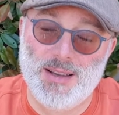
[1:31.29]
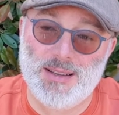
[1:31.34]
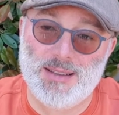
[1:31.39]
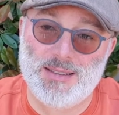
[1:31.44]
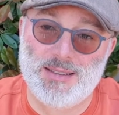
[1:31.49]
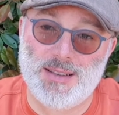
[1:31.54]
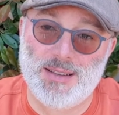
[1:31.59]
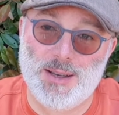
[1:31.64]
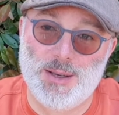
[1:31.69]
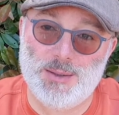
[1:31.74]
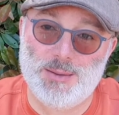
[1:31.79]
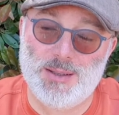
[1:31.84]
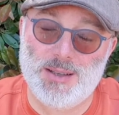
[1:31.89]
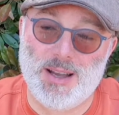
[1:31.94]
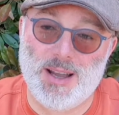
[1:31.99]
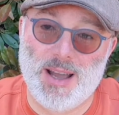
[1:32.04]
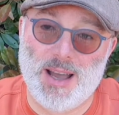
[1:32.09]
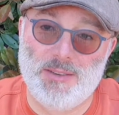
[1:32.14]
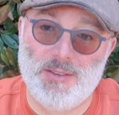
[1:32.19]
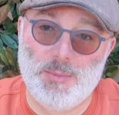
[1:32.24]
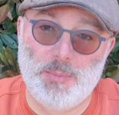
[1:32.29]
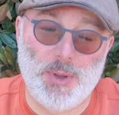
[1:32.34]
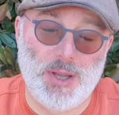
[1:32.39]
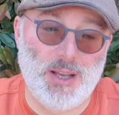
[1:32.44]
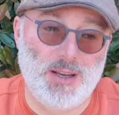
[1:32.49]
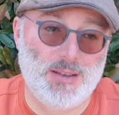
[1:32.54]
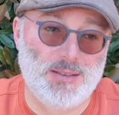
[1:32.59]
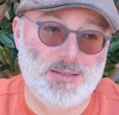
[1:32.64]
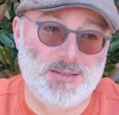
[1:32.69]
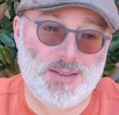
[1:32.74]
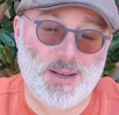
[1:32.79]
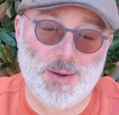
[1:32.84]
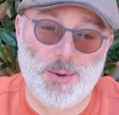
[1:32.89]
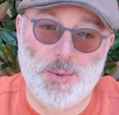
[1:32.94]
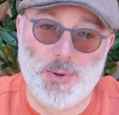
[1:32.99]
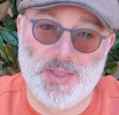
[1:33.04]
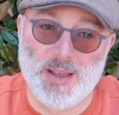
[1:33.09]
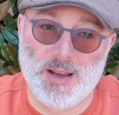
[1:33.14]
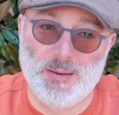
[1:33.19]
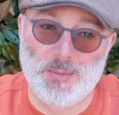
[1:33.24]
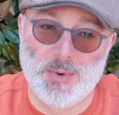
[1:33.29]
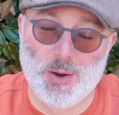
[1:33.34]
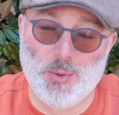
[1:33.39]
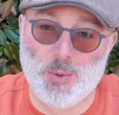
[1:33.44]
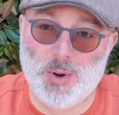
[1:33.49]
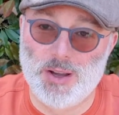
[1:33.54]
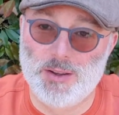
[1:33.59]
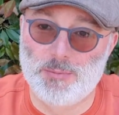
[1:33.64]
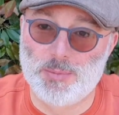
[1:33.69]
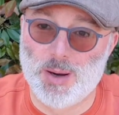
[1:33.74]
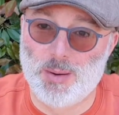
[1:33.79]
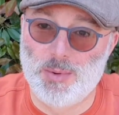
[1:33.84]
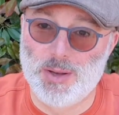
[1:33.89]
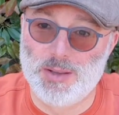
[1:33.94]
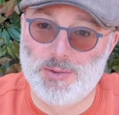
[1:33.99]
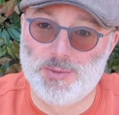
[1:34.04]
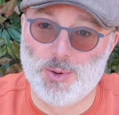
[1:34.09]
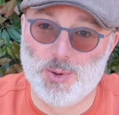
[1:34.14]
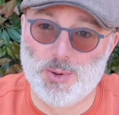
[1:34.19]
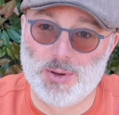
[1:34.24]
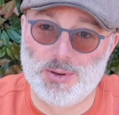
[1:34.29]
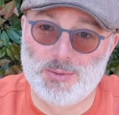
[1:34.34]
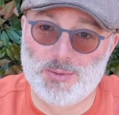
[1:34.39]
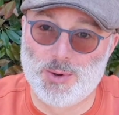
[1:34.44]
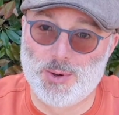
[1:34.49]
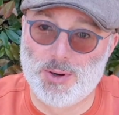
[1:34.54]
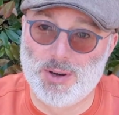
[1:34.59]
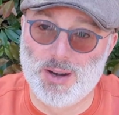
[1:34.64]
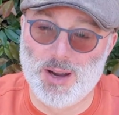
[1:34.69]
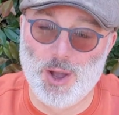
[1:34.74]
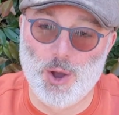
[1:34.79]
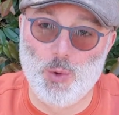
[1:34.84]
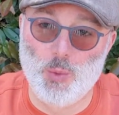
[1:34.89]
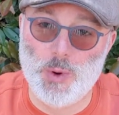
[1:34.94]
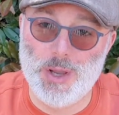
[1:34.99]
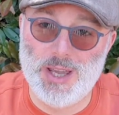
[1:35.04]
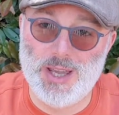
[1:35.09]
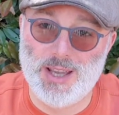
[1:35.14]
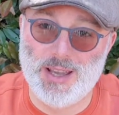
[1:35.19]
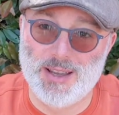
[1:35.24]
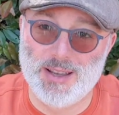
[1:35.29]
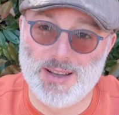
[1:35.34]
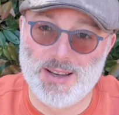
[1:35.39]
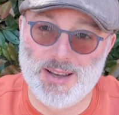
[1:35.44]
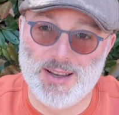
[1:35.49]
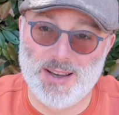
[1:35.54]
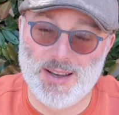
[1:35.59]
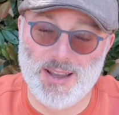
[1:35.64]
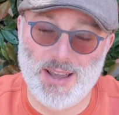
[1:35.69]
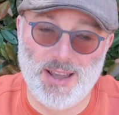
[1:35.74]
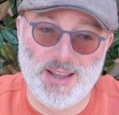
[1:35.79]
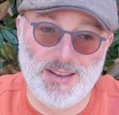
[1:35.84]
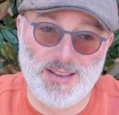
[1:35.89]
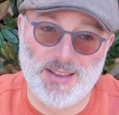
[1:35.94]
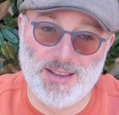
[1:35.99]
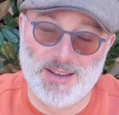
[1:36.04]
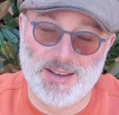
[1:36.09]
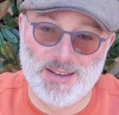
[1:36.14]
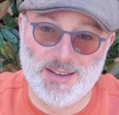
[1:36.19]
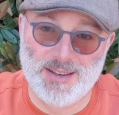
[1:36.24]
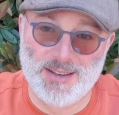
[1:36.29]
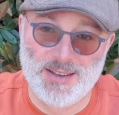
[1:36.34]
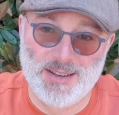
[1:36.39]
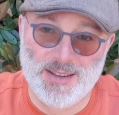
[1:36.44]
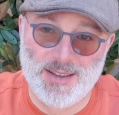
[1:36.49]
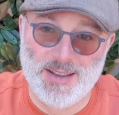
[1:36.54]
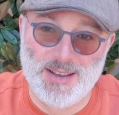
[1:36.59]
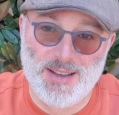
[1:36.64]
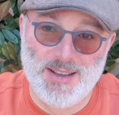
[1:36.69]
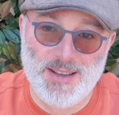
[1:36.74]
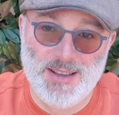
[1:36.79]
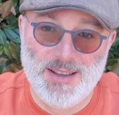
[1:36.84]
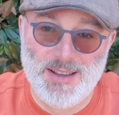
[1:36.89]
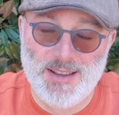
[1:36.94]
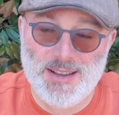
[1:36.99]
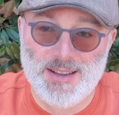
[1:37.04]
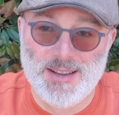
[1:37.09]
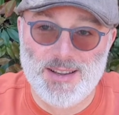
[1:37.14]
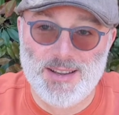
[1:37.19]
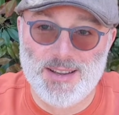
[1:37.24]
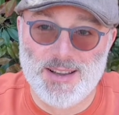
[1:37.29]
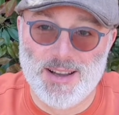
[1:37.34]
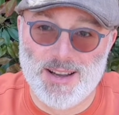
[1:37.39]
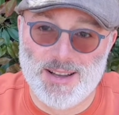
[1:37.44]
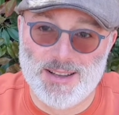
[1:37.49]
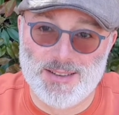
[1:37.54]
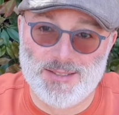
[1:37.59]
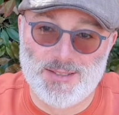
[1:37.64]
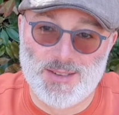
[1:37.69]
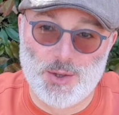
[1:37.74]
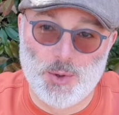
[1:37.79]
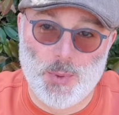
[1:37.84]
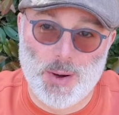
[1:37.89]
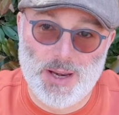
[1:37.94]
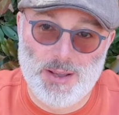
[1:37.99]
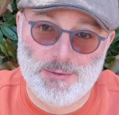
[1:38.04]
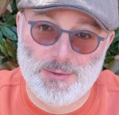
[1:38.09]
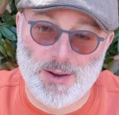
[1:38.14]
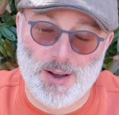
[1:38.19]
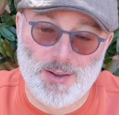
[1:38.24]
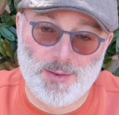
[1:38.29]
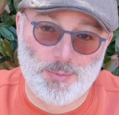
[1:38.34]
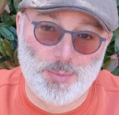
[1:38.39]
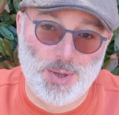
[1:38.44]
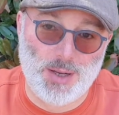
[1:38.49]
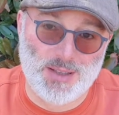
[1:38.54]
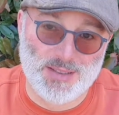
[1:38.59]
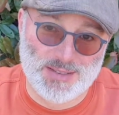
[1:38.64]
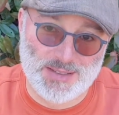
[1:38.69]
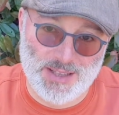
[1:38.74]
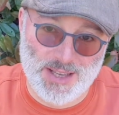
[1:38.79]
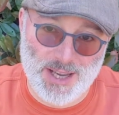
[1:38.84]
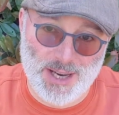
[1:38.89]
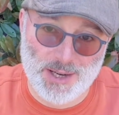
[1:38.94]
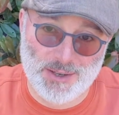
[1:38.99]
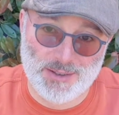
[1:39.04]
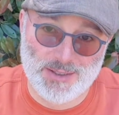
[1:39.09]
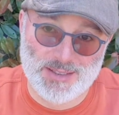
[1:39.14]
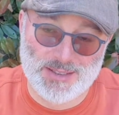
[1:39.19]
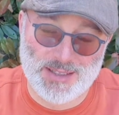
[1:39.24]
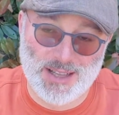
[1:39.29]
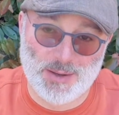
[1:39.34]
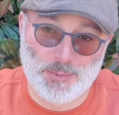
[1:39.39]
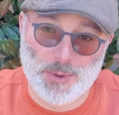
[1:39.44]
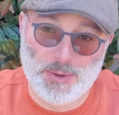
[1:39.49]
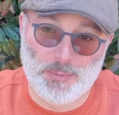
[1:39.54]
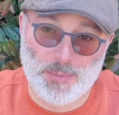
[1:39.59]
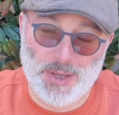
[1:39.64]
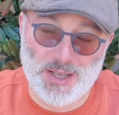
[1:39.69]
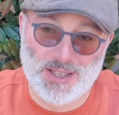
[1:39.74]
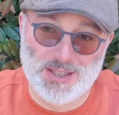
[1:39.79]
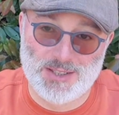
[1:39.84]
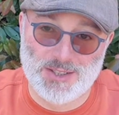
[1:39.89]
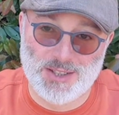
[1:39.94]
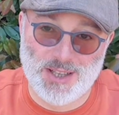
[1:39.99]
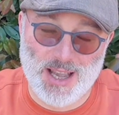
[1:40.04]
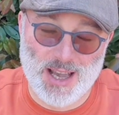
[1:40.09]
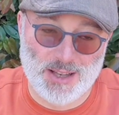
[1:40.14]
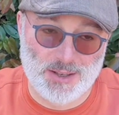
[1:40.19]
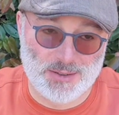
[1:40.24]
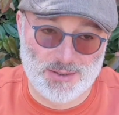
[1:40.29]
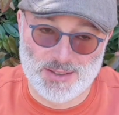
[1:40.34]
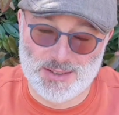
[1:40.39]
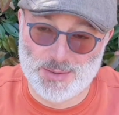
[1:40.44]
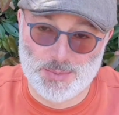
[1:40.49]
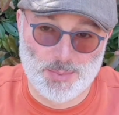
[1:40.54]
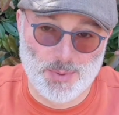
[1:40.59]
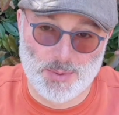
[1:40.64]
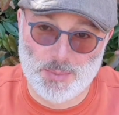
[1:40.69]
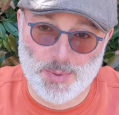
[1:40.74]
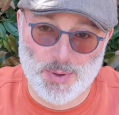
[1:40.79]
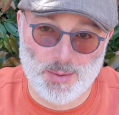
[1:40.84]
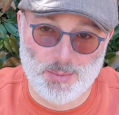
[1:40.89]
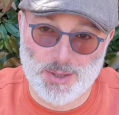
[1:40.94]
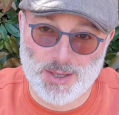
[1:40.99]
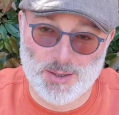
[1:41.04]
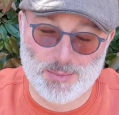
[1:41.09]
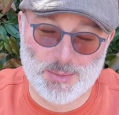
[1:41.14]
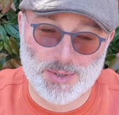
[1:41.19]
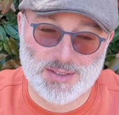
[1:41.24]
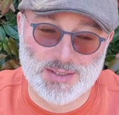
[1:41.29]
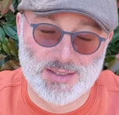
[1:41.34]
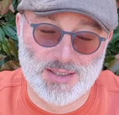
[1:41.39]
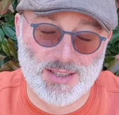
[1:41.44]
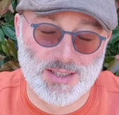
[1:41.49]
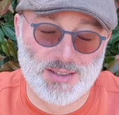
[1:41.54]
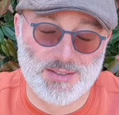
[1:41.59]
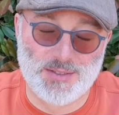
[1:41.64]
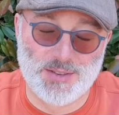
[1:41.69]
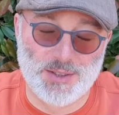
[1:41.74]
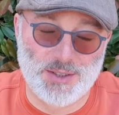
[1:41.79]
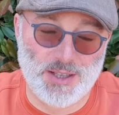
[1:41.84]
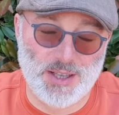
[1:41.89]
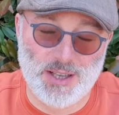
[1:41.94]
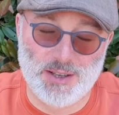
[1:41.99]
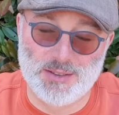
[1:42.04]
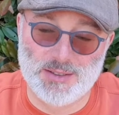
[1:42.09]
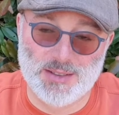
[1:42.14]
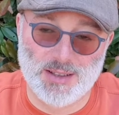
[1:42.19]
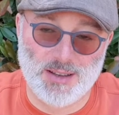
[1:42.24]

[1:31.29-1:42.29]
So I haven't been without my wife probably for a week in their 25 plus years that we've been together. It's probably almost 30 years.